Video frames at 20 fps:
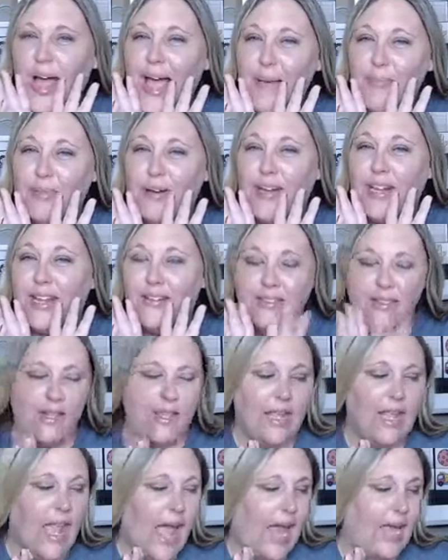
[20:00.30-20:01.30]
happening.
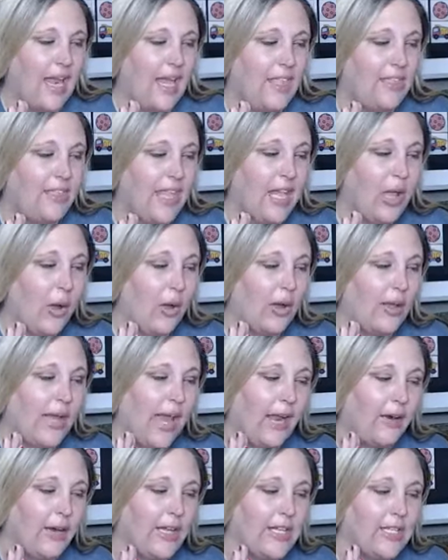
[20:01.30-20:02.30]
And I think
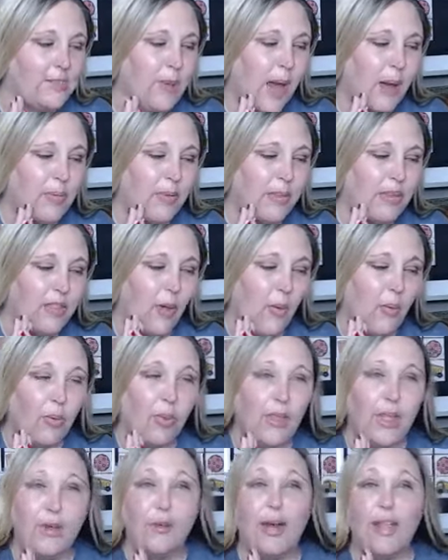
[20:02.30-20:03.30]
Carrie's probably the
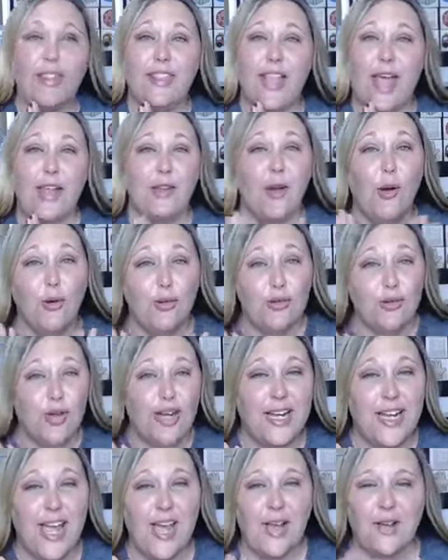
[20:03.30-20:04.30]
only one that knows
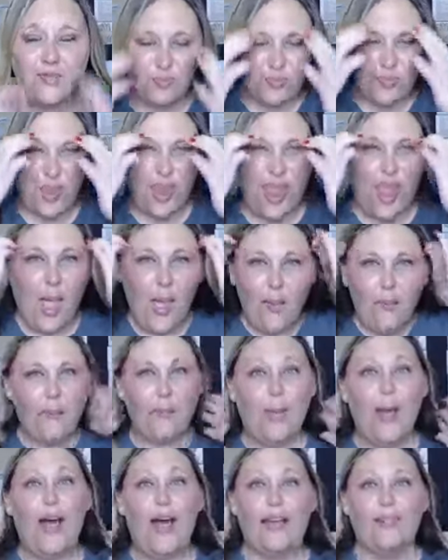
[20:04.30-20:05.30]
right now.
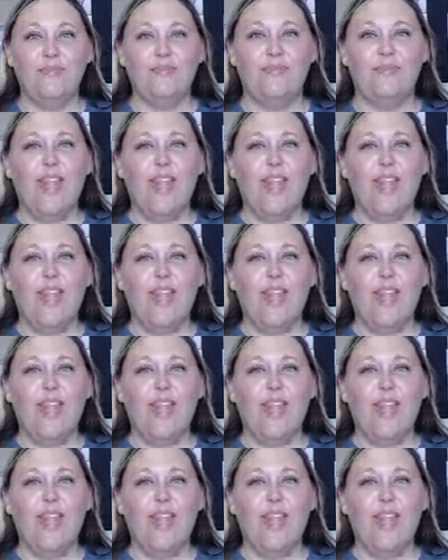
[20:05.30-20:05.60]
But